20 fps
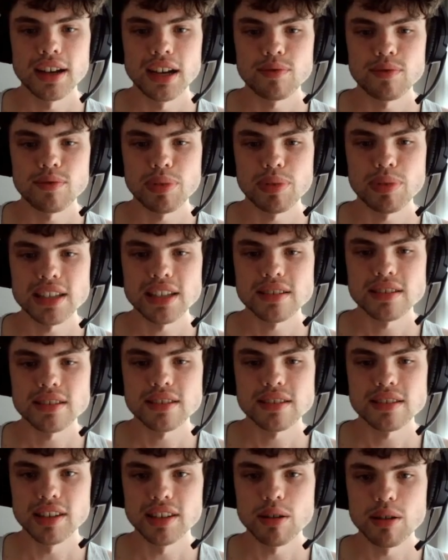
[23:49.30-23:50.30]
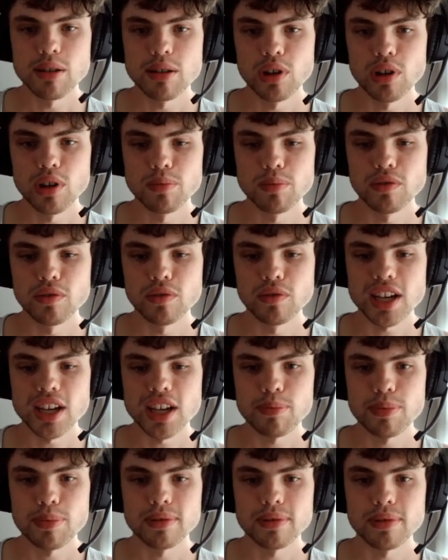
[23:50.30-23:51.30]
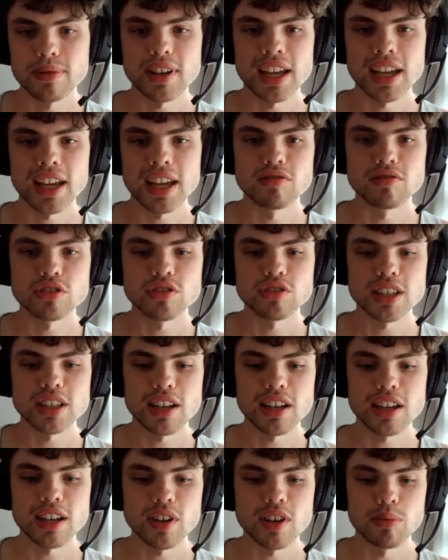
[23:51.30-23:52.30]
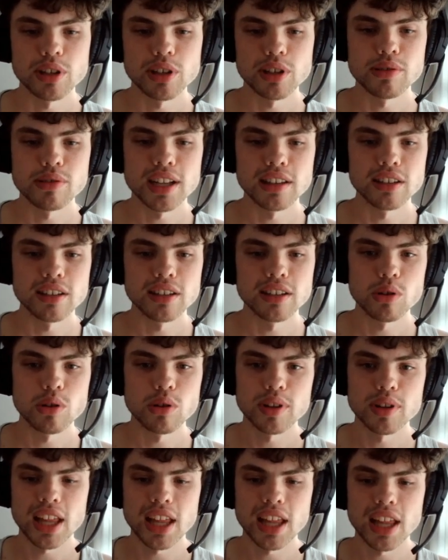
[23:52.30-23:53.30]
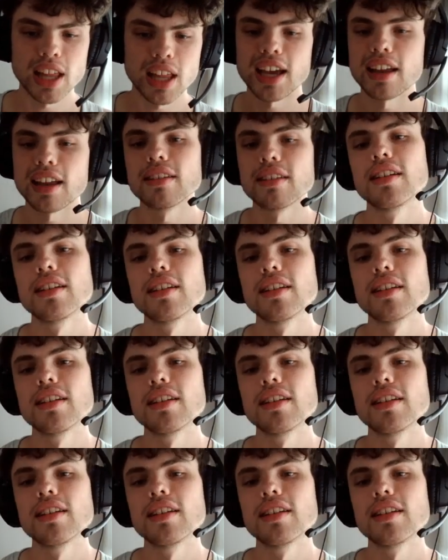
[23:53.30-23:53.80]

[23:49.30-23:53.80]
If he plays Leopold moves up, I can retreat the FW, kill Leopold with Hellcat.